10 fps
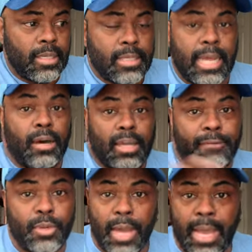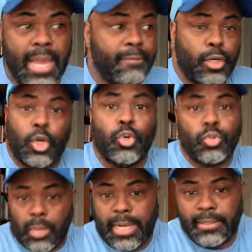Now, if you have,
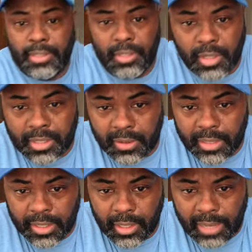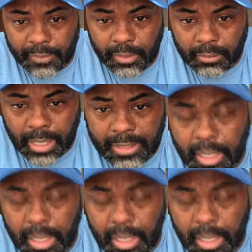cool, right? You're on another level, right?